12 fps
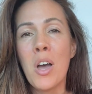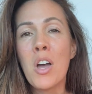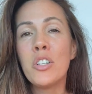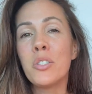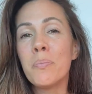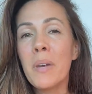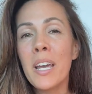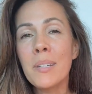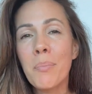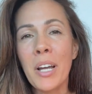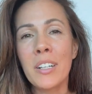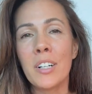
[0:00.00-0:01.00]
to make
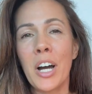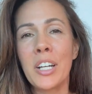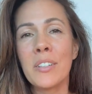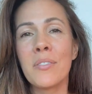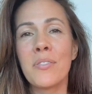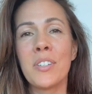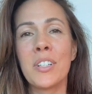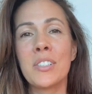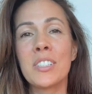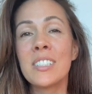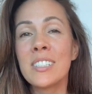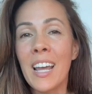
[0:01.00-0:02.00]
my client feel
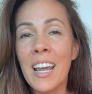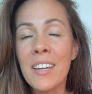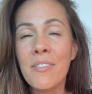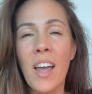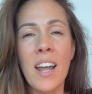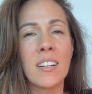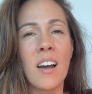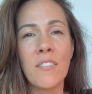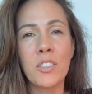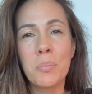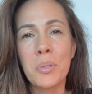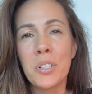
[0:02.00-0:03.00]
safe and
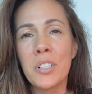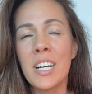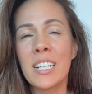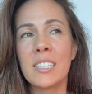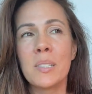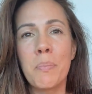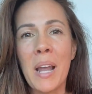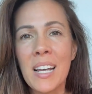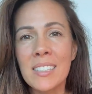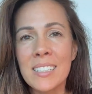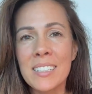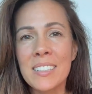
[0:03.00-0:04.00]
comfortable,
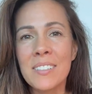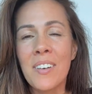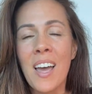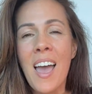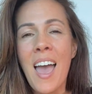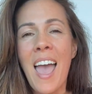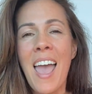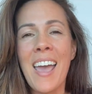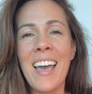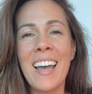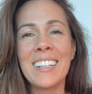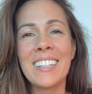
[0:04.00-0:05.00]
expansive,
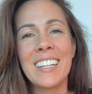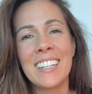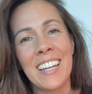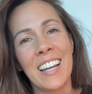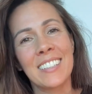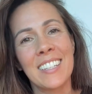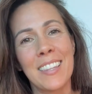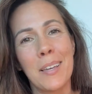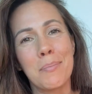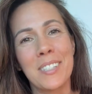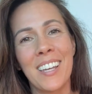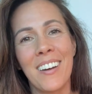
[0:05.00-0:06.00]
and connect to
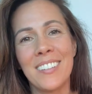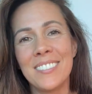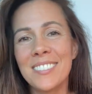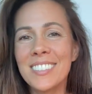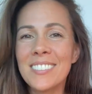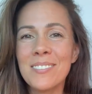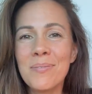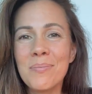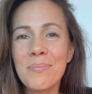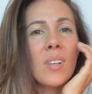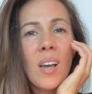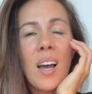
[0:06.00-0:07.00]
themselves.
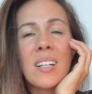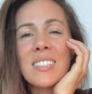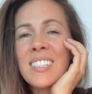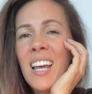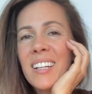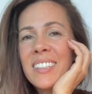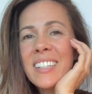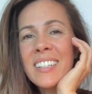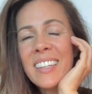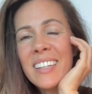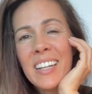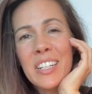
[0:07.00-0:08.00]
A
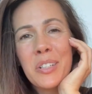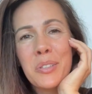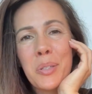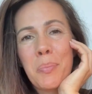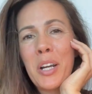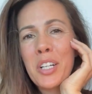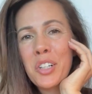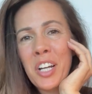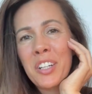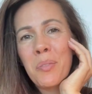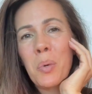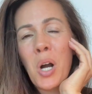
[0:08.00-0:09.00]
technique that I use in my
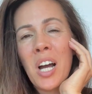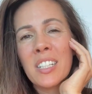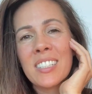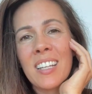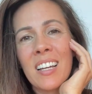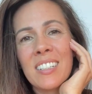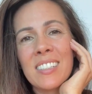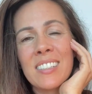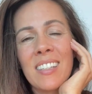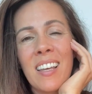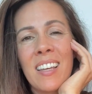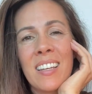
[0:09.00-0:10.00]
creative
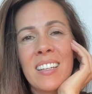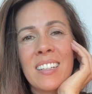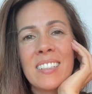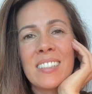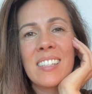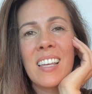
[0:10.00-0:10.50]
process is